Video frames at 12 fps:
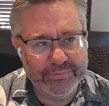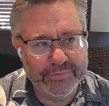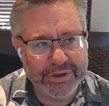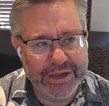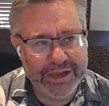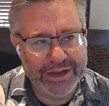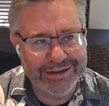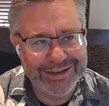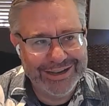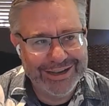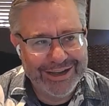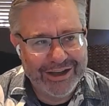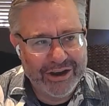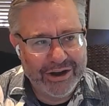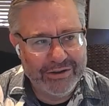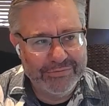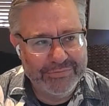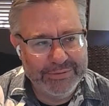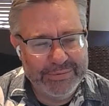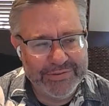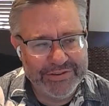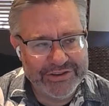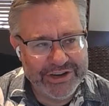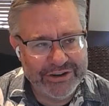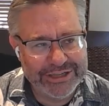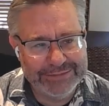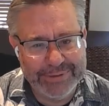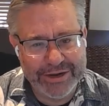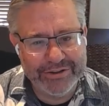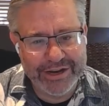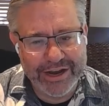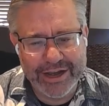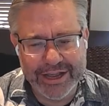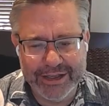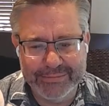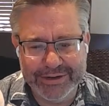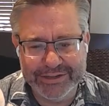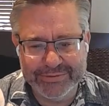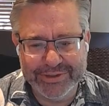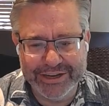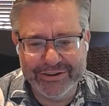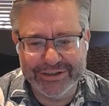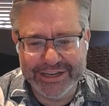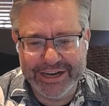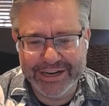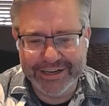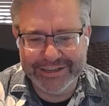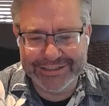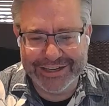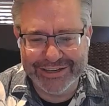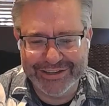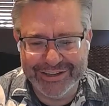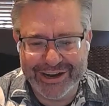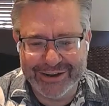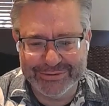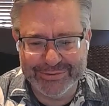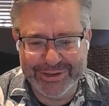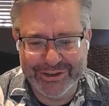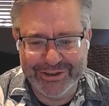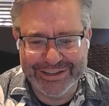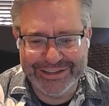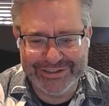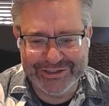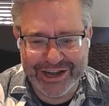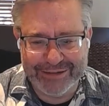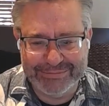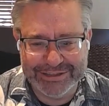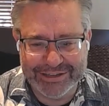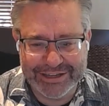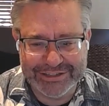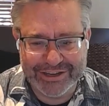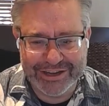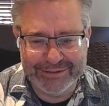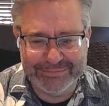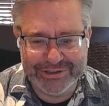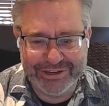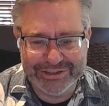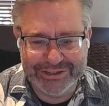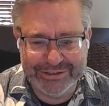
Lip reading: And our VP of engineering is better than I am, and it's really irritating because I thought I was really good at this job until I saw him start to do